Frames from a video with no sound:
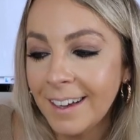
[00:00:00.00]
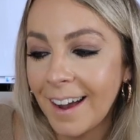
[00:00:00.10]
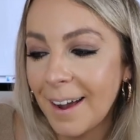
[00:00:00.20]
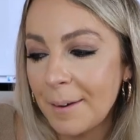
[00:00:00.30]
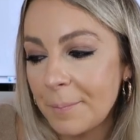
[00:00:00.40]

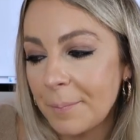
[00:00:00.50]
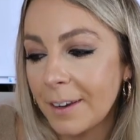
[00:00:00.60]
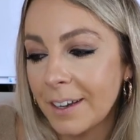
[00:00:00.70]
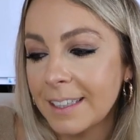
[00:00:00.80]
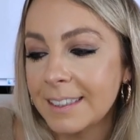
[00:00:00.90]
But
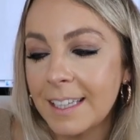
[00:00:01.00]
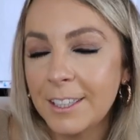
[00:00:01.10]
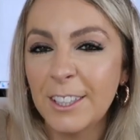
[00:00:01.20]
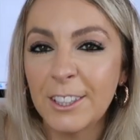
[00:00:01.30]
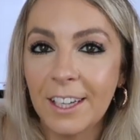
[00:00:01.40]
like I said,
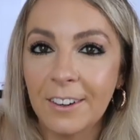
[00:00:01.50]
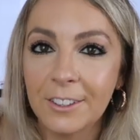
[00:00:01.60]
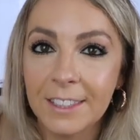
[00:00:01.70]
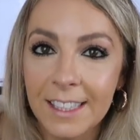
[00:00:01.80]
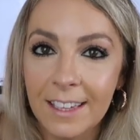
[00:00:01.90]
usually I'll
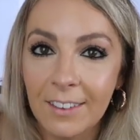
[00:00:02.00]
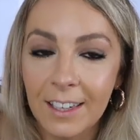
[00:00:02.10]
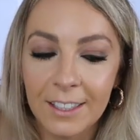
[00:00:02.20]
just leave them